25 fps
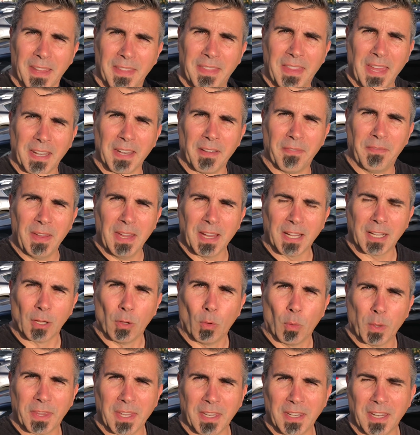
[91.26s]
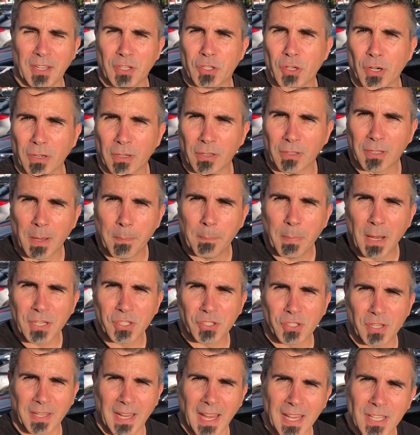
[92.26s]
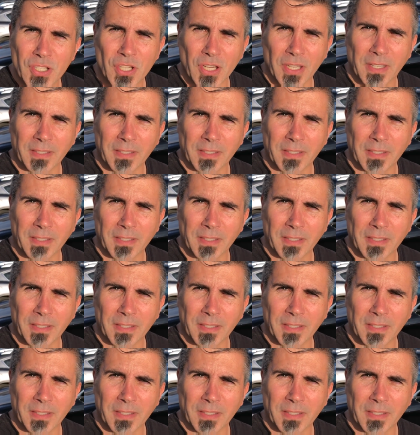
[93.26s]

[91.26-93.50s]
than a vehicle with an internal combustion engine?